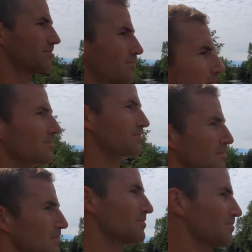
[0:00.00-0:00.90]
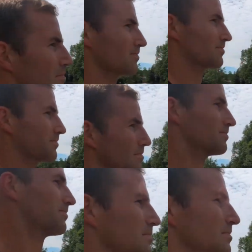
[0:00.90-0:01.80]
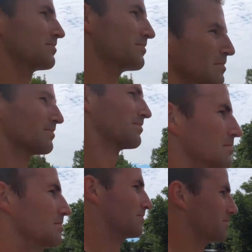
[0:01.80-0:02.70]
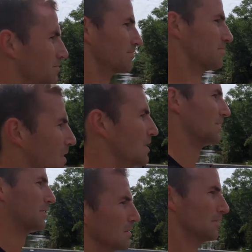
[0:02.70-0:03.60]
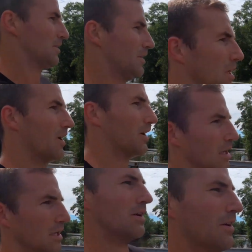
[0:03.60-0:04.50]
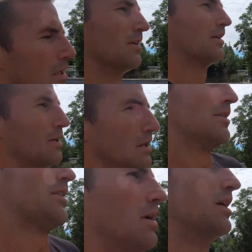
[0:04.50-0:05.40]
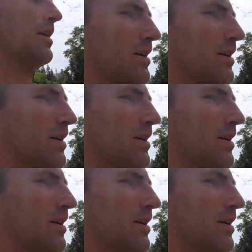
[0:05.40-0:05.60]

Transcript: for 30 minutes, but you haven't got your body accustomed to running 30 minutes,